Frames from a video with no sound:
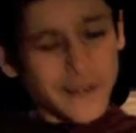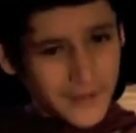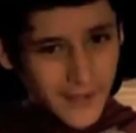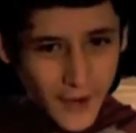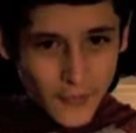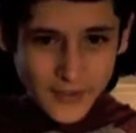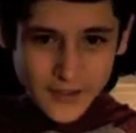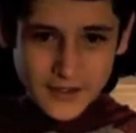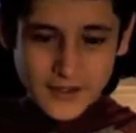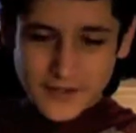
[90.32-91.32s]

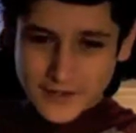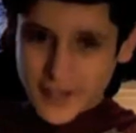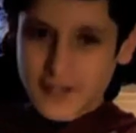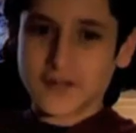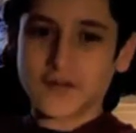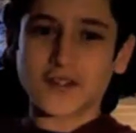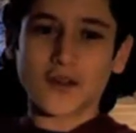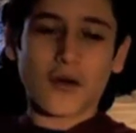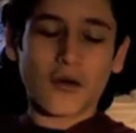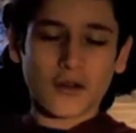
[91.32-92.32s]
the detective
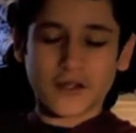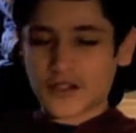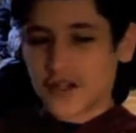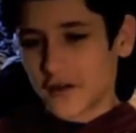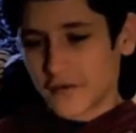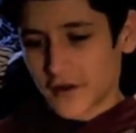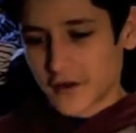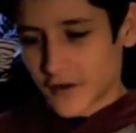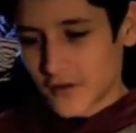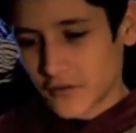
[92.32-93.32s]
is trying to
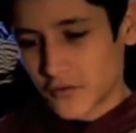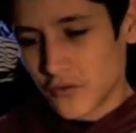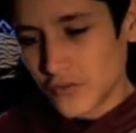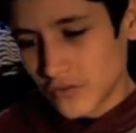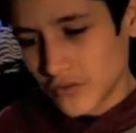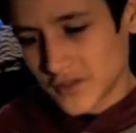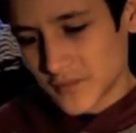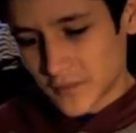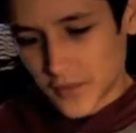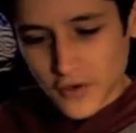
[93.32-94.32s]
figure out who is
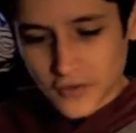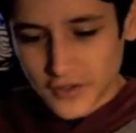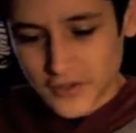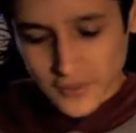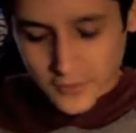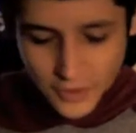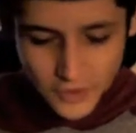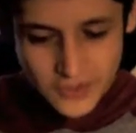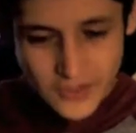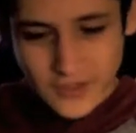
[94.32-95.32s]
Mapone. Is it a
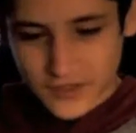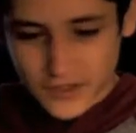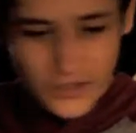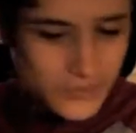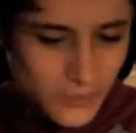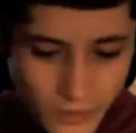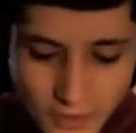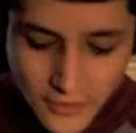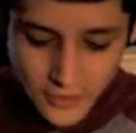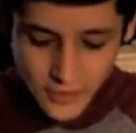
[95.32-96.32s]
person? Is it just a word?